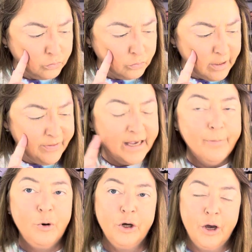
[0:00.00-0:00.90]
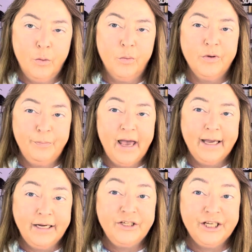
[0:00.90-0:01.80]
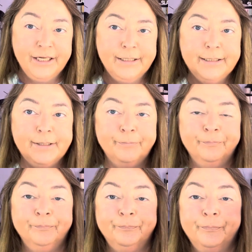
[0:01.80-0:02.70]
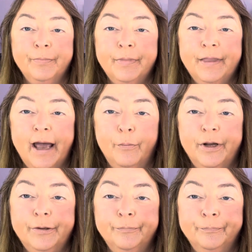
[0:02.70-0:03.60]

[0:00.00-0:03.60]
I think I'm gonna go on with Baggy Jeans. That one.